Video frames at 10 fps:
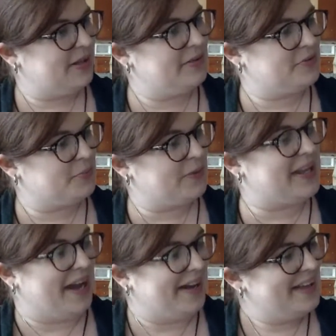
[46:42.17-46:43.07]
It was
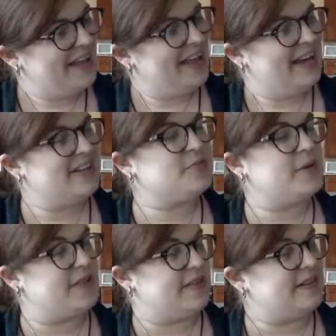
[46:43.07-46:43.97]
It's
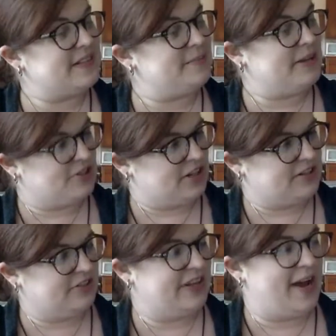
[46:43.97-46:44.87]
weird that they didn't mention
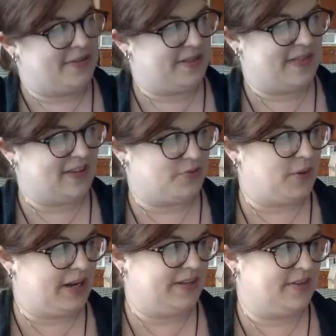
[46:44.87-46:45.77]
until now. That's
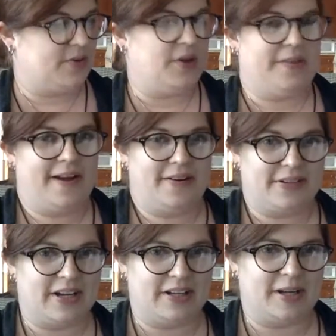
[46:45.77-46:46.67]
why they're all there
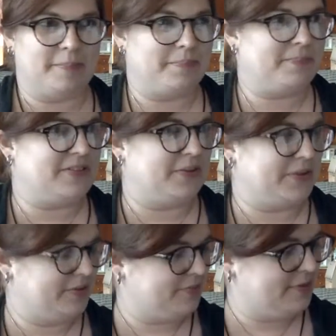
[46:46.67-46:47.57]
and cutting up silk
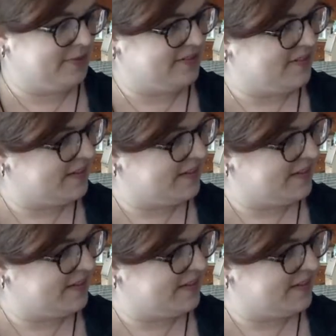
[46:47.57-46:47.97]
and ribbons. And